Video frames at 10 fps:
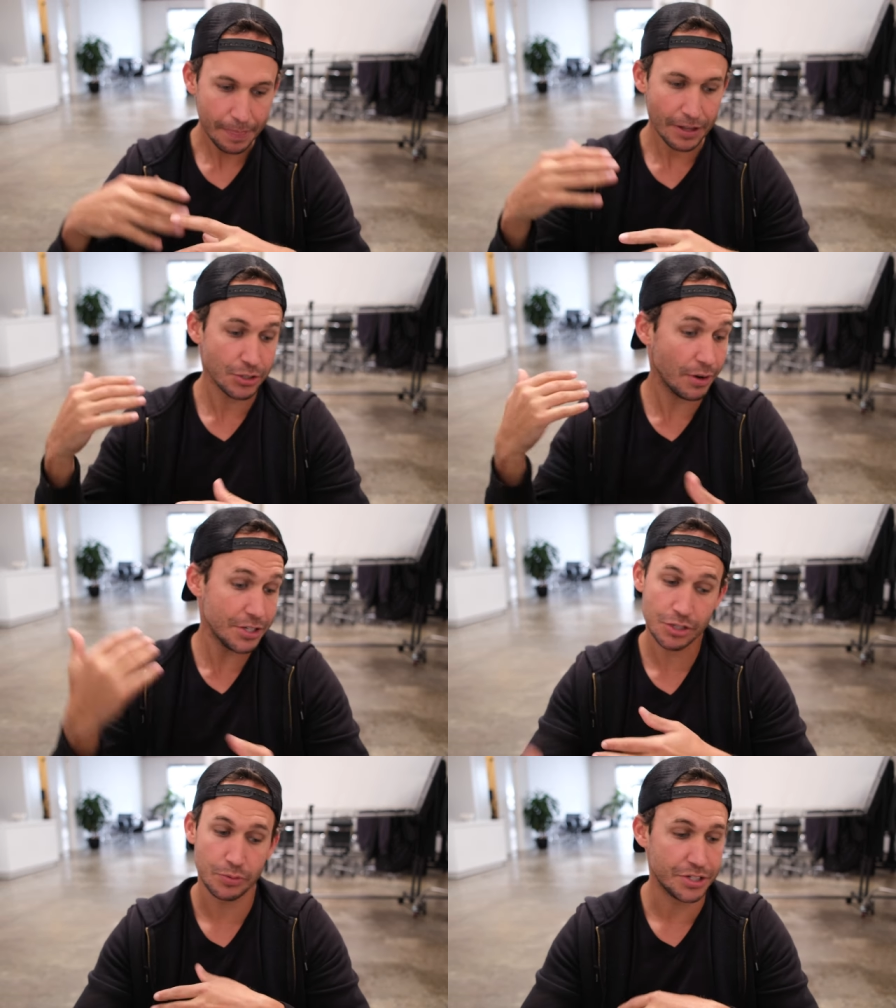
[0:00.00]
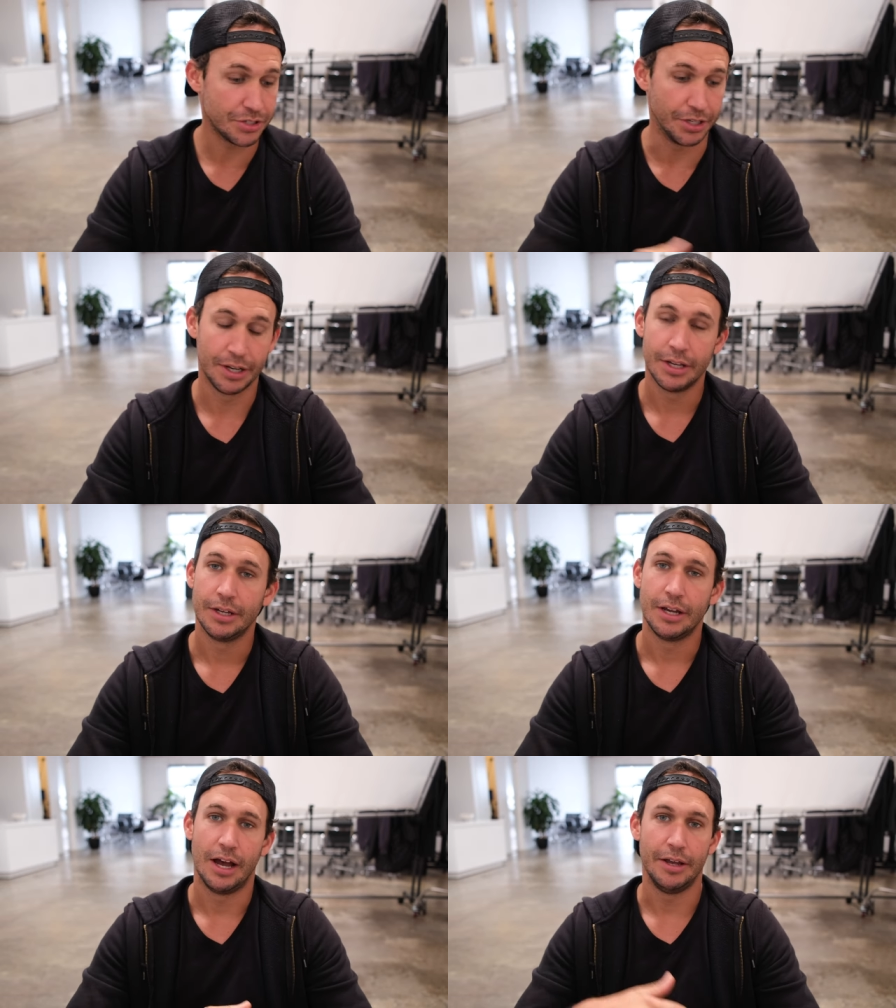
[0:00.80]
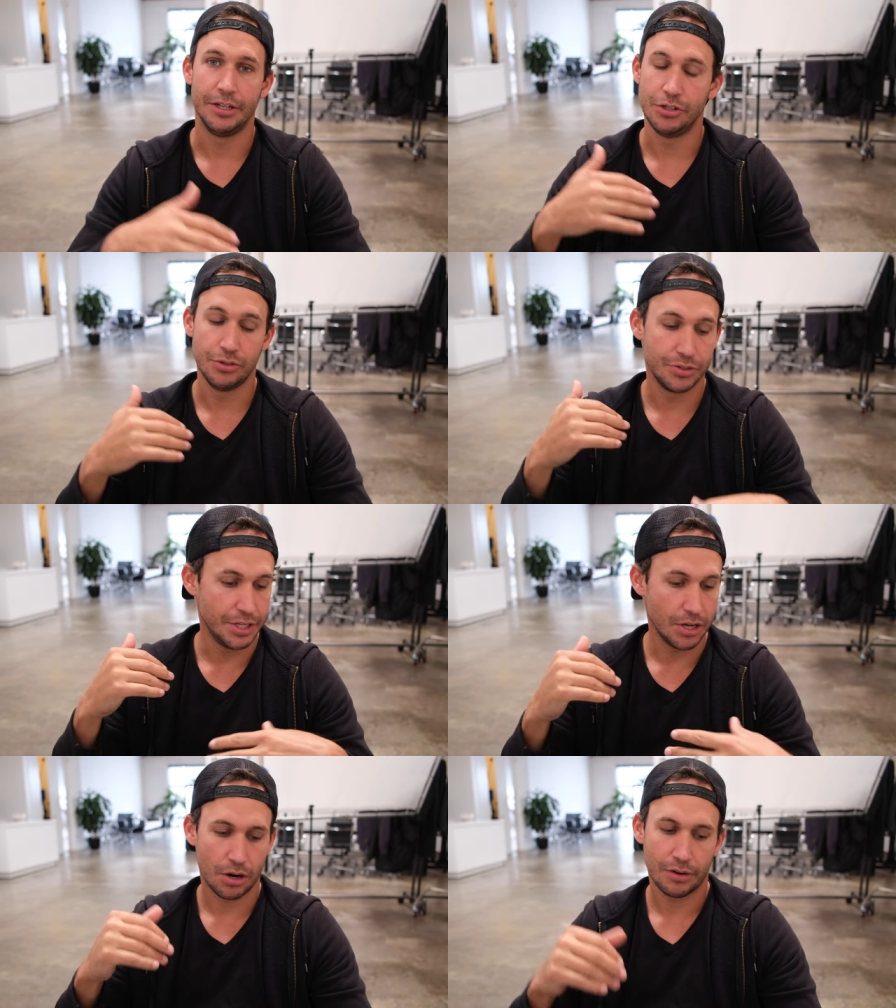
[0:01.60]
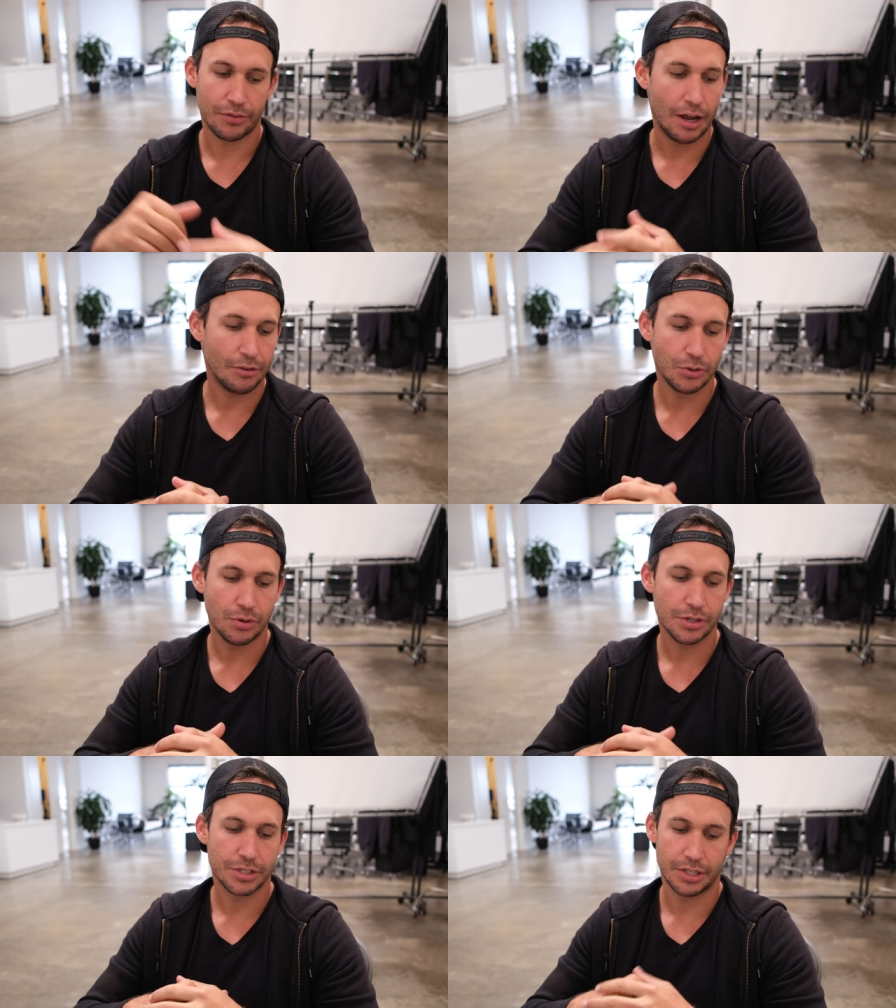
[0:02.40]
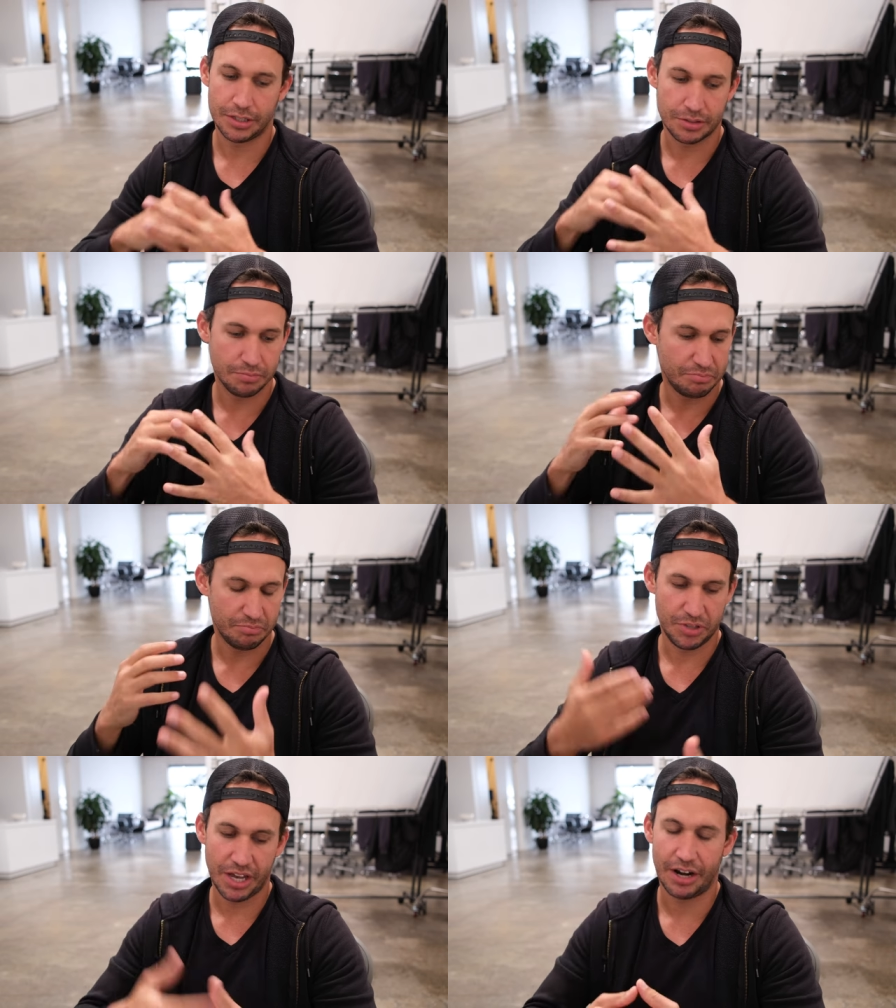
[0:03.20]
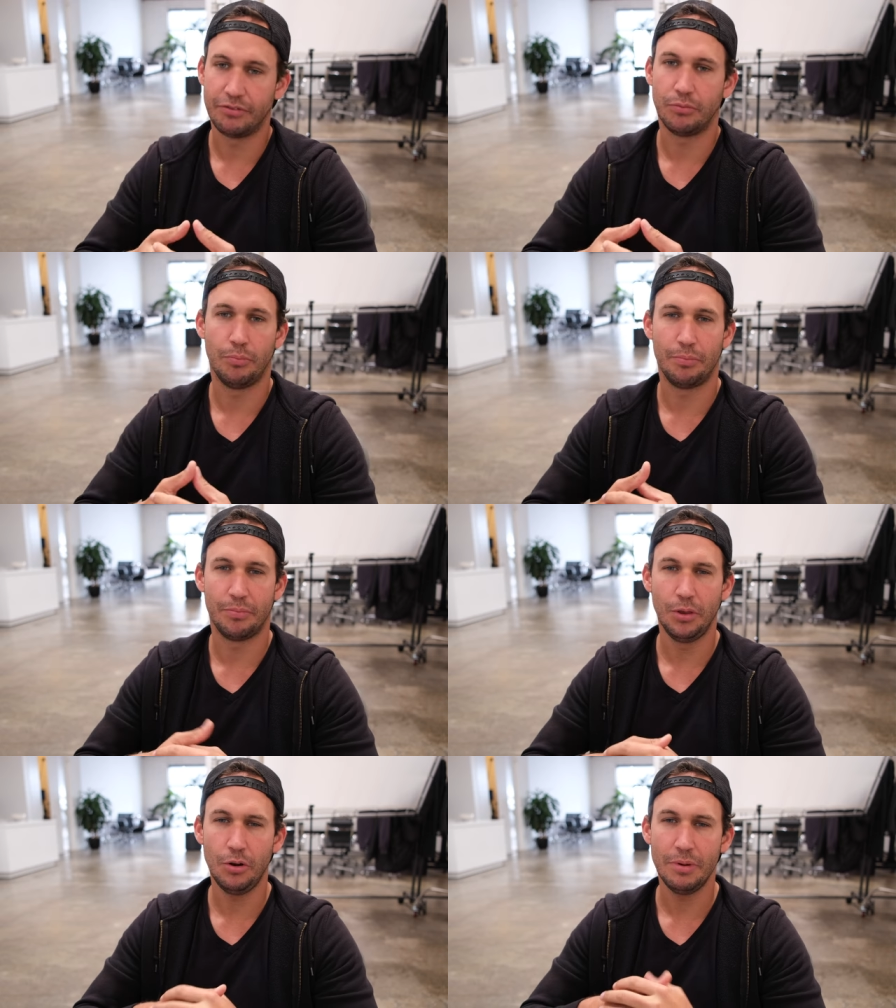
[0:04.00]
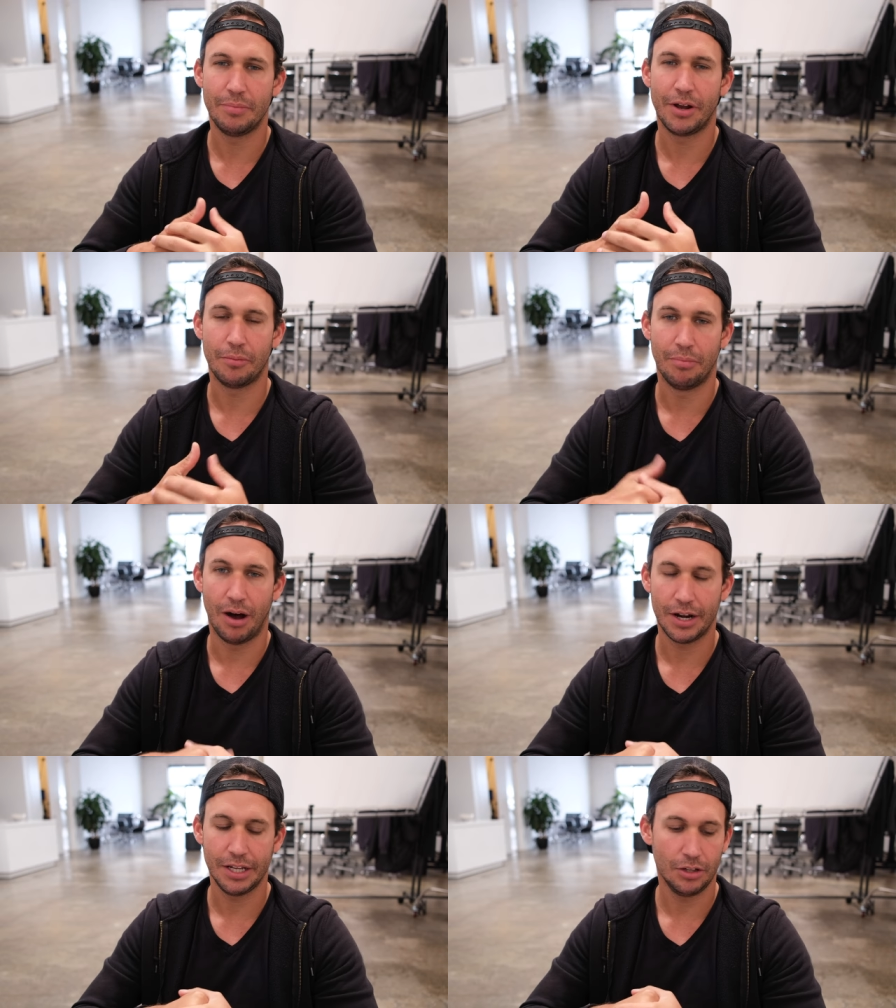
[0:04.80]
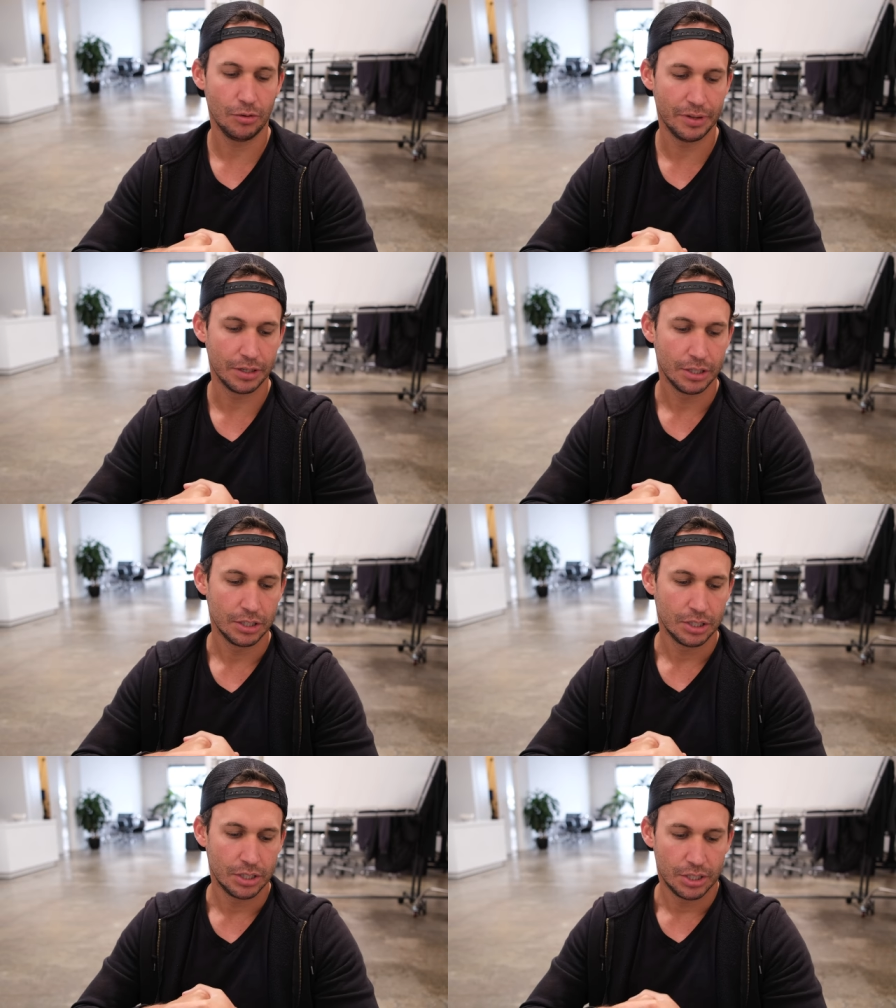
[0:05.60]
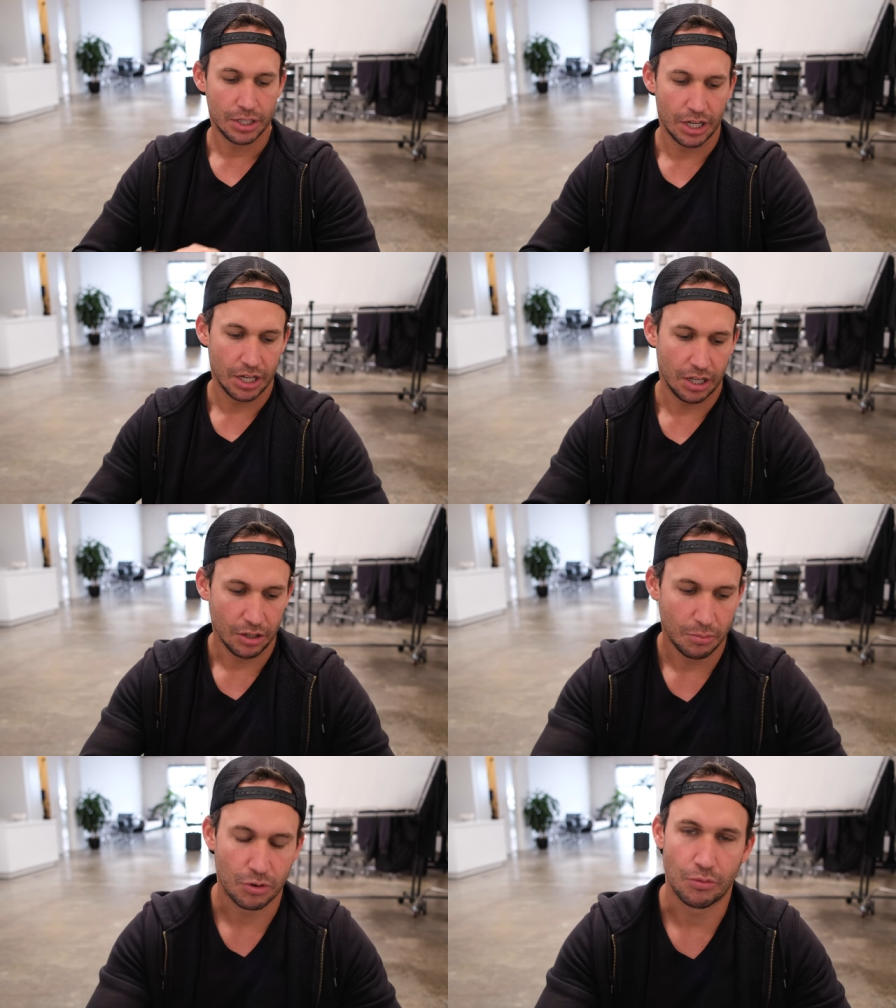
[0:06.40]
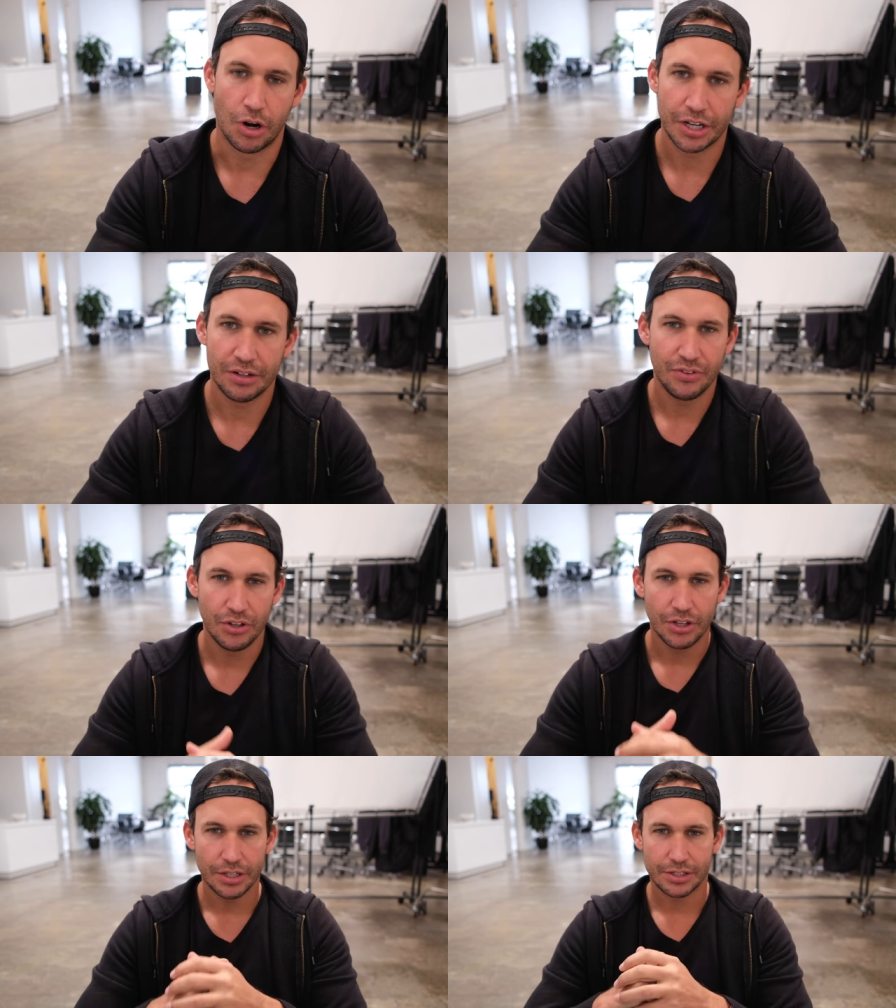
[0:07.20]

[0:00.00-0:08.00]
So I just switched it. I used the R for outdoors. It's kind of a little bit better body, a little bit, uh, a little more rugged feeling.